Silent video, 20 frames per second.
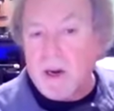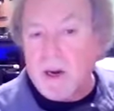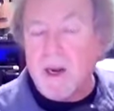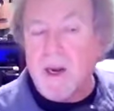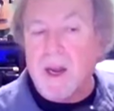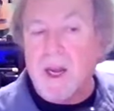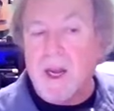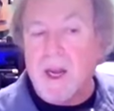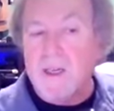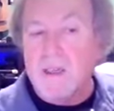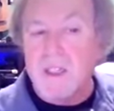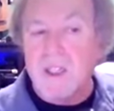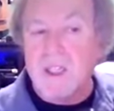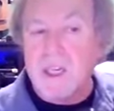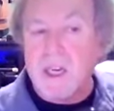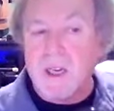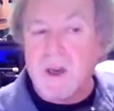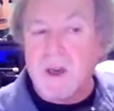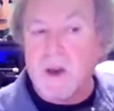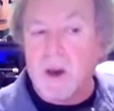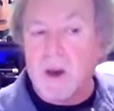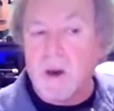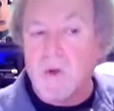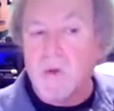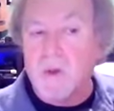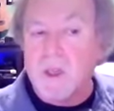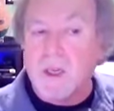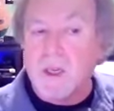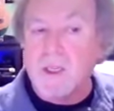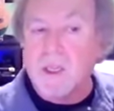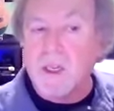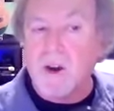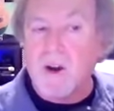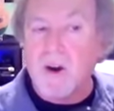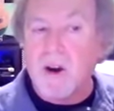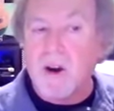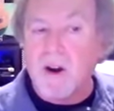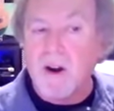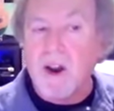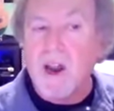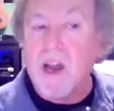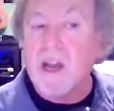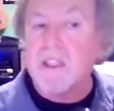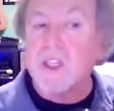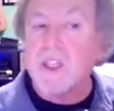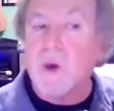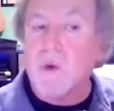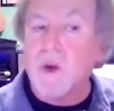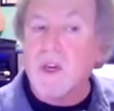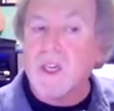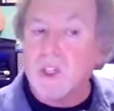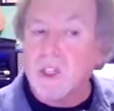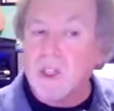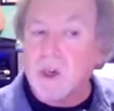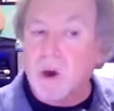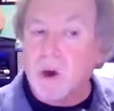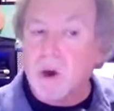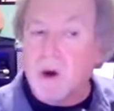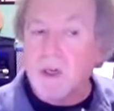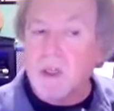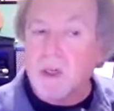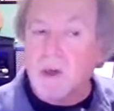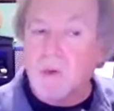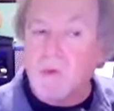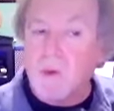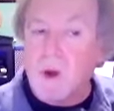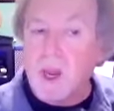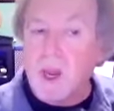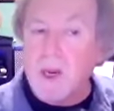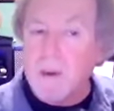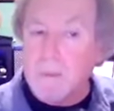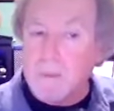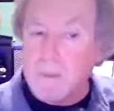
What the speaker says: and I could sing along with the guitar, so I started to write